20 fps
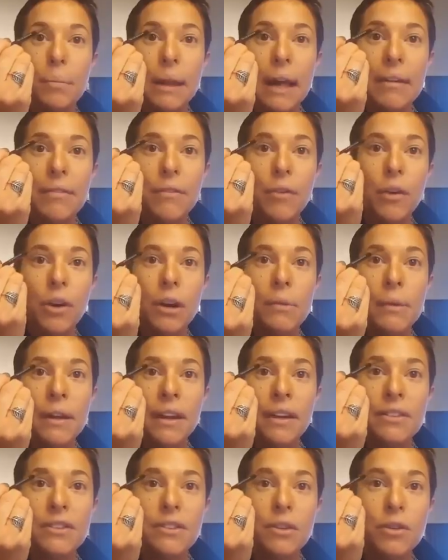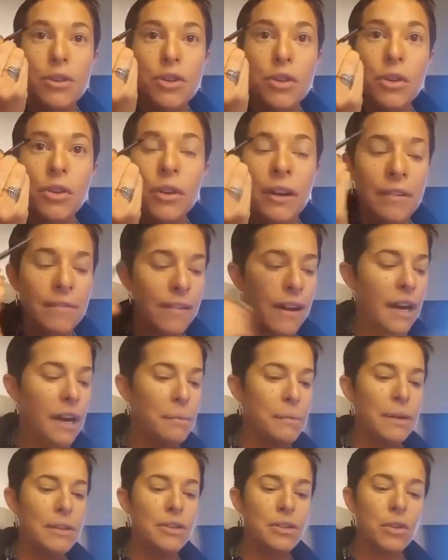platform in a social
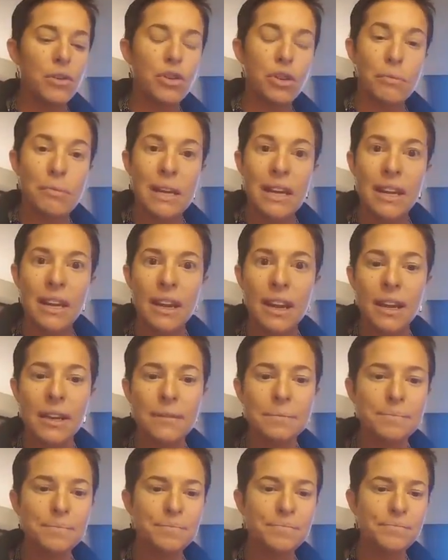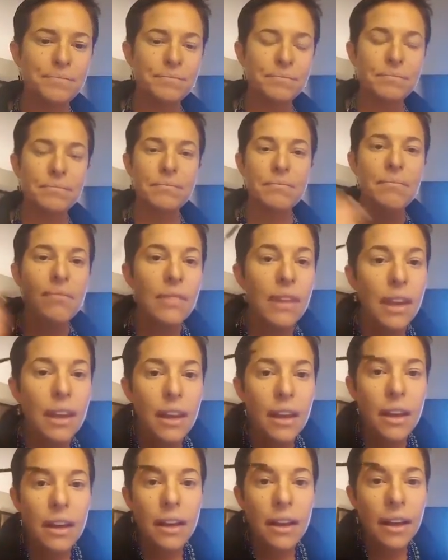environment, social media,
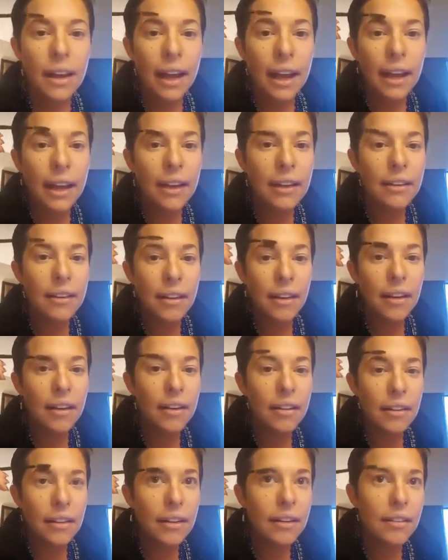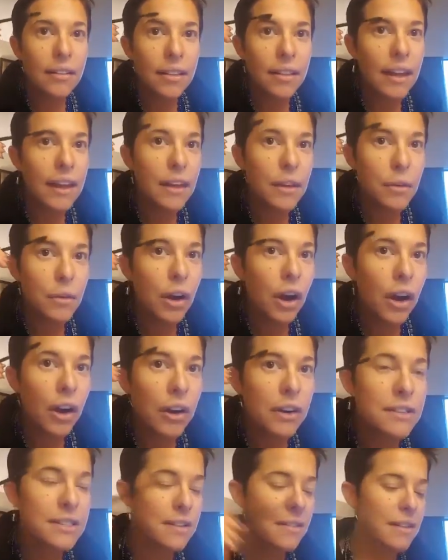and thank you
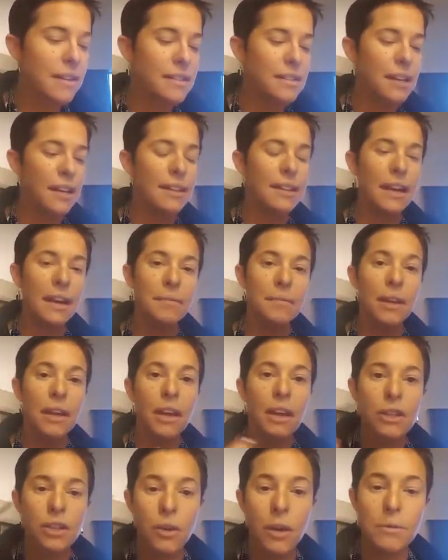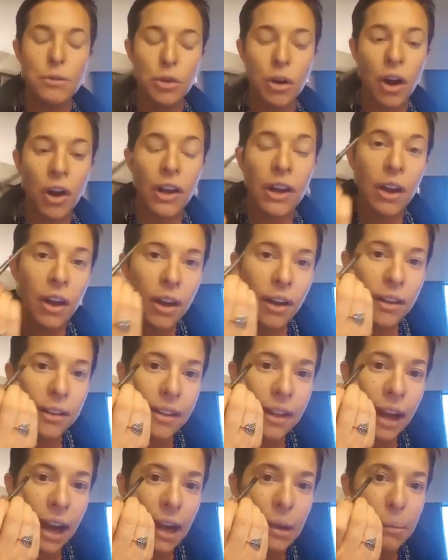cards and things like that. So I'm drawing on
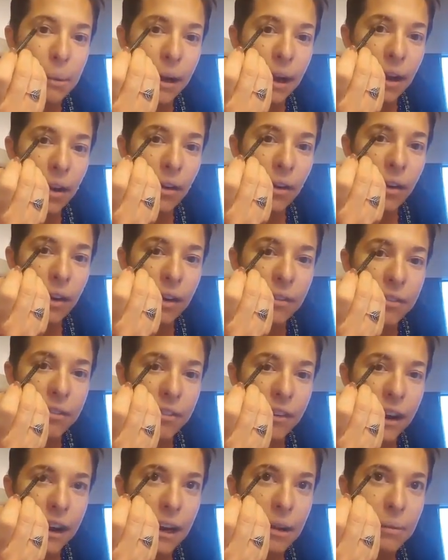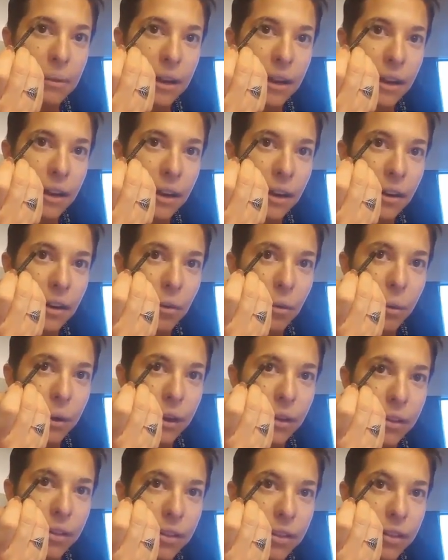the eyebrow frame here
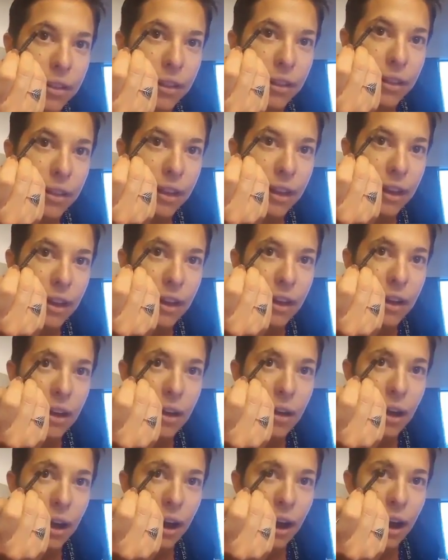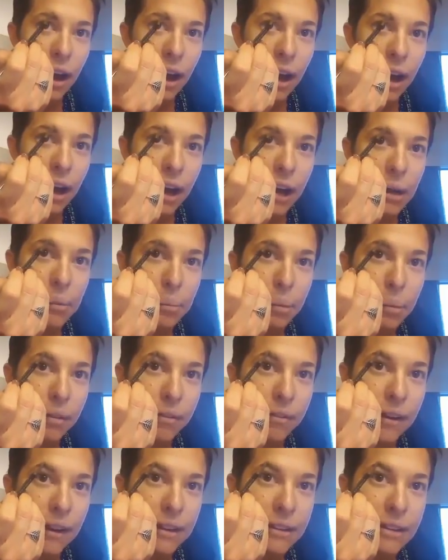with the eye
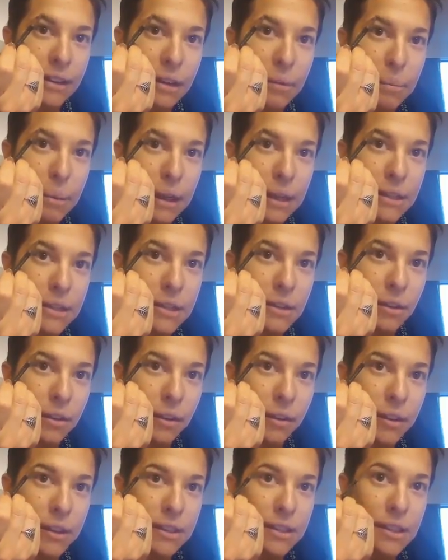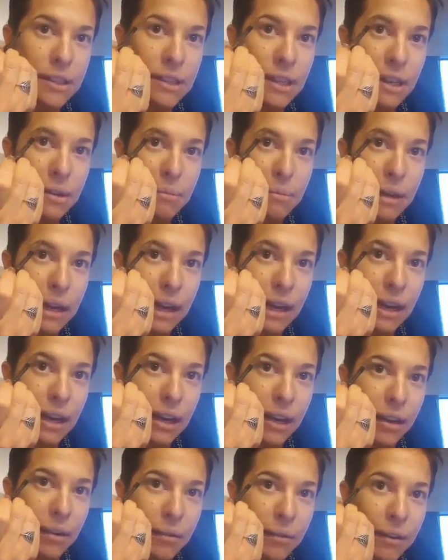perfecting pencil. This is in
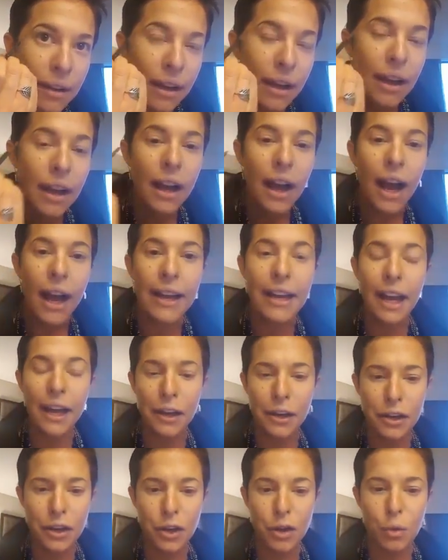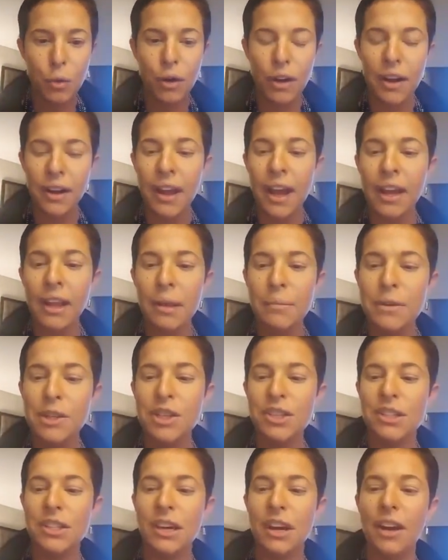medium. I got a new one, and let me
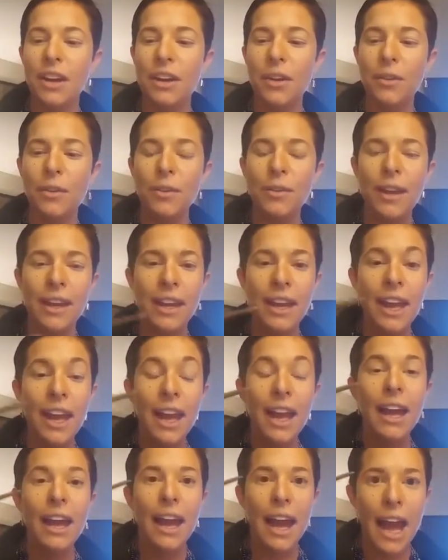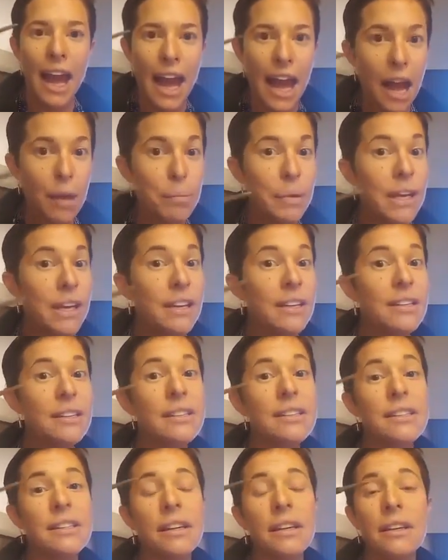just tell you, like,
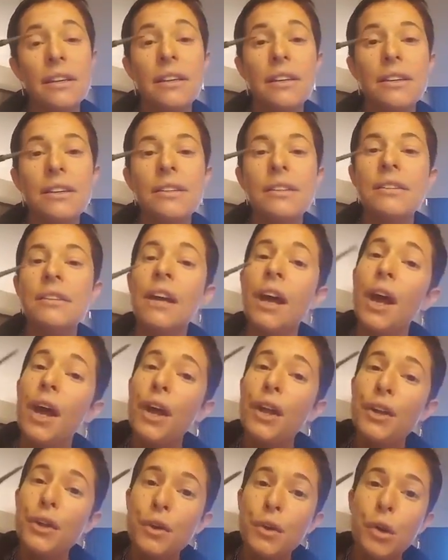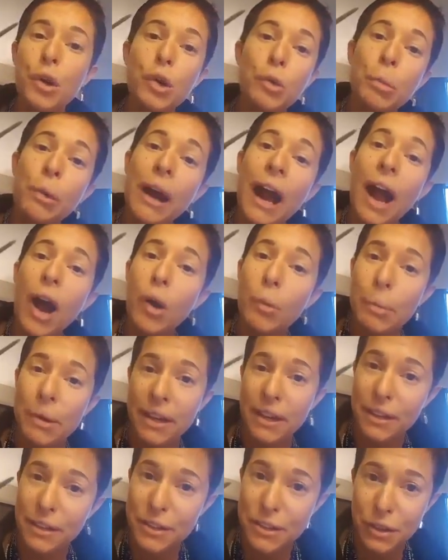happiness is a new brow
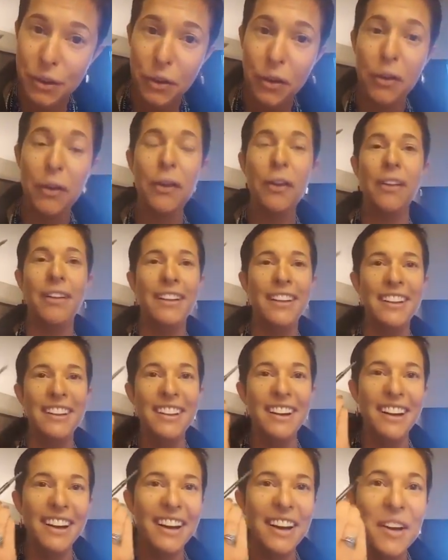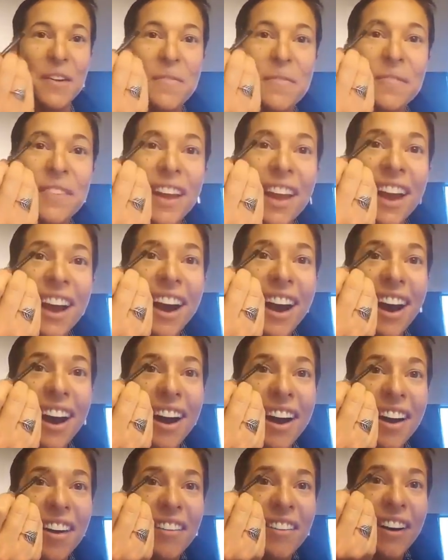pencil.
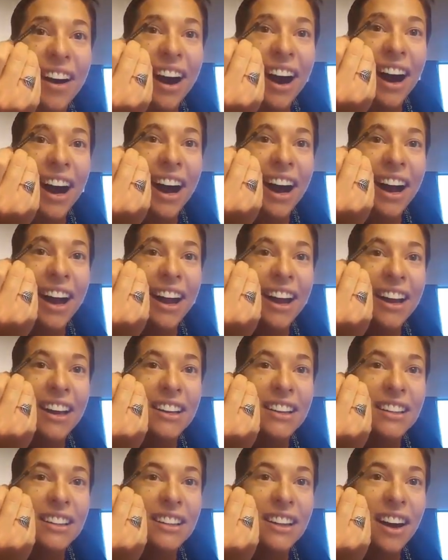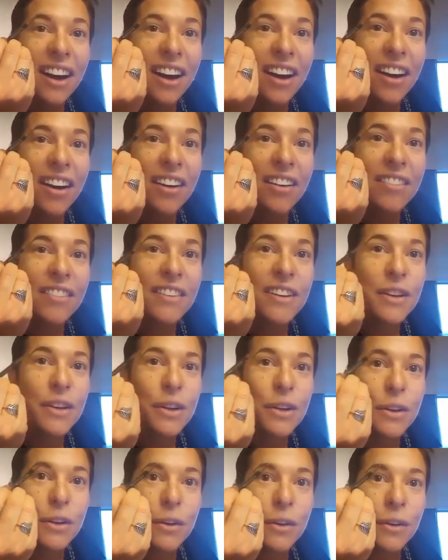Oh, I love
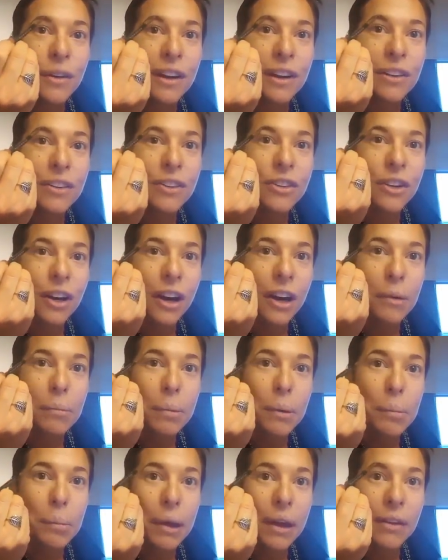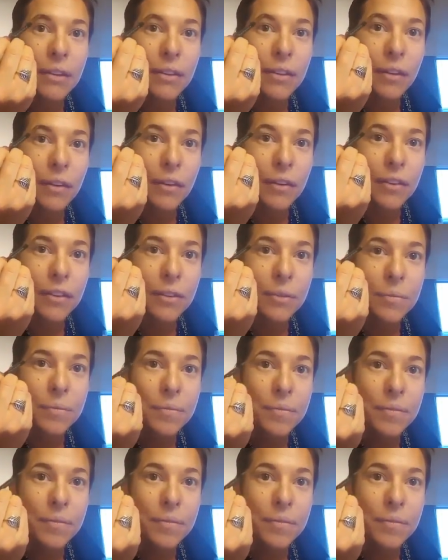new and sharp pencils.